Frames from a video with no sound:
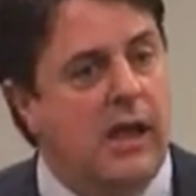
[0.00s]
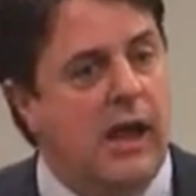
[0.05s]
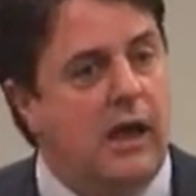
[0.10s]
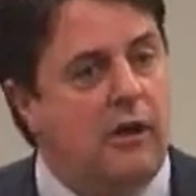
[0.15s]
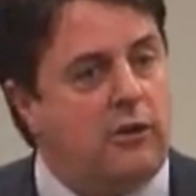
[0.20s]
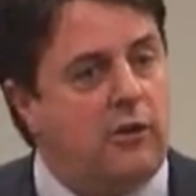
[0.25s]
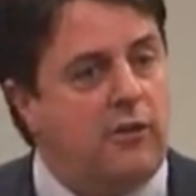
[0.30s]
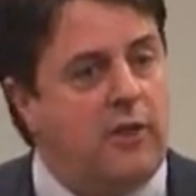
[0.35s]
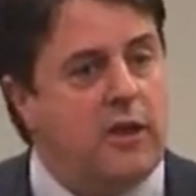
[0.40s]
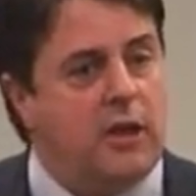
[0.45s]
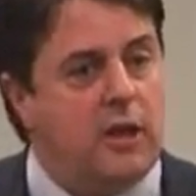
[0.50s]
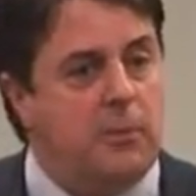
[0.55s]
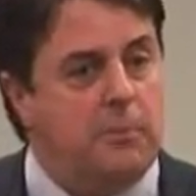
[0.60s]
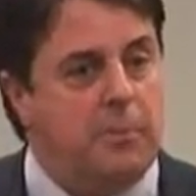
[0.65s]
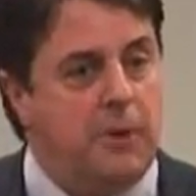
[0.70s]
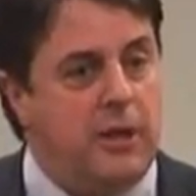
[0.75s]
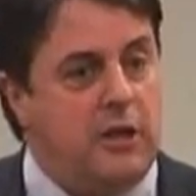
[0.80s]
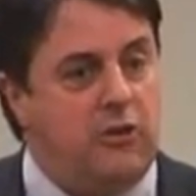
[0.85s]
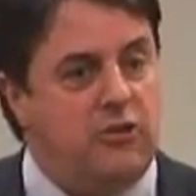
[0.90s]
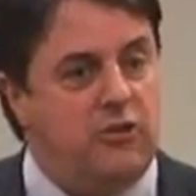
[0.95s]
How can they
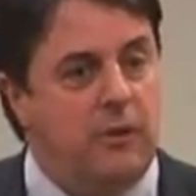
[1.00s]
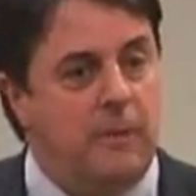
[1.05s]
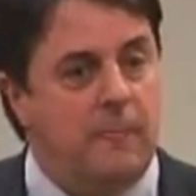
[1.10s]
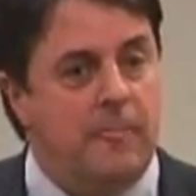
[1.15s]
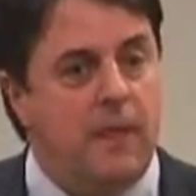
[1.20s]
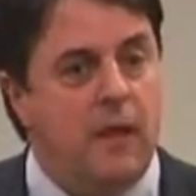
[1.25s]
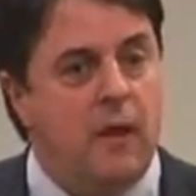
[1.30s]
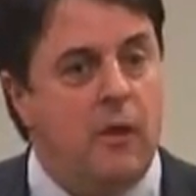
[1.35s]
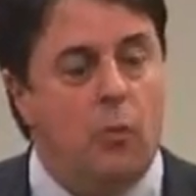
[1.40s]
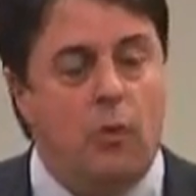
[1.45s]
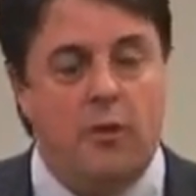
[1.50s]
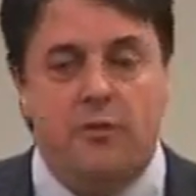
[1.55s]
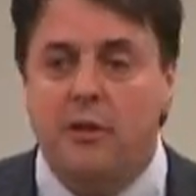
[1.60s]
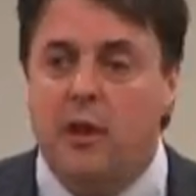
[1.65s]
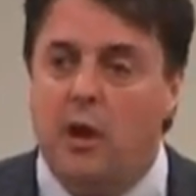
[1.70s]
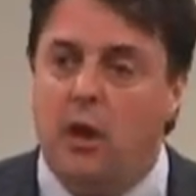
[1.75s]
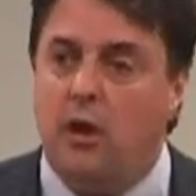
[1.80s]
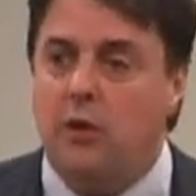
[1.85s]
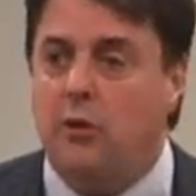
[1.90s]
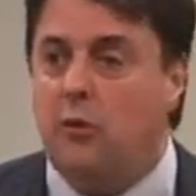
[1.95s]
compete with
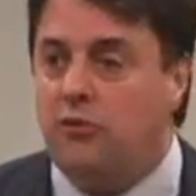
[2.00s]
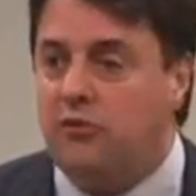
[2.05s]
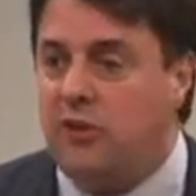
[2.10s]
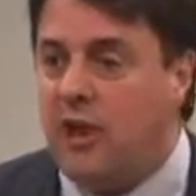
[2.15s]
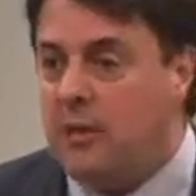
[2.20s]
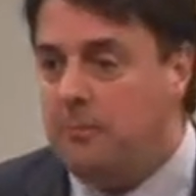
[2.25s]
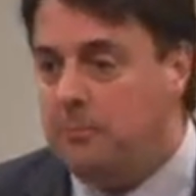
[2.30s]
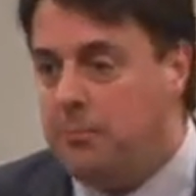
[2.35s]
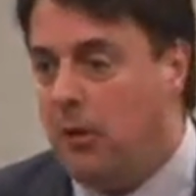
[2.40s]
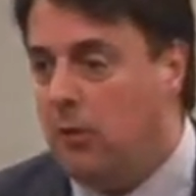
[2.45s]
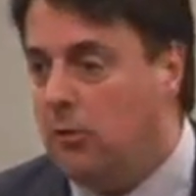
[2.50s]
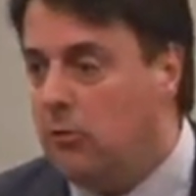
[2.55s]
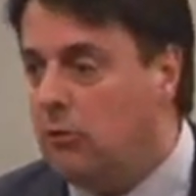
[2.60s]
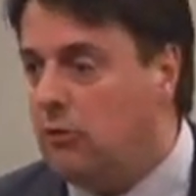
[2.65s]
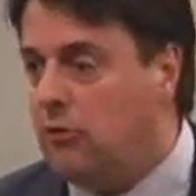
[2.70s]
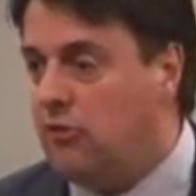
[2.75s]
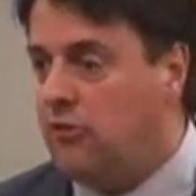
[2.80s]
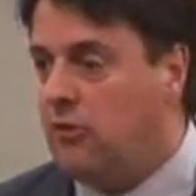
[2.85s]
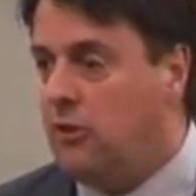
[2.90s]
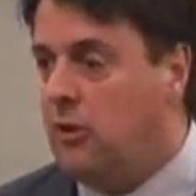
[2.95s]
9 or 10
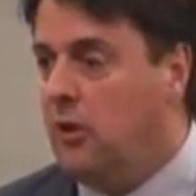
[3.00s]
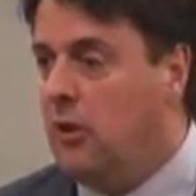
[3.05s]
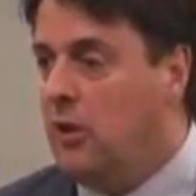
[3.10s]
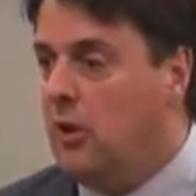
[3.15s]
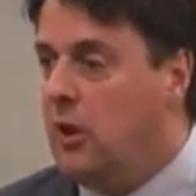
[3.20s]
Poles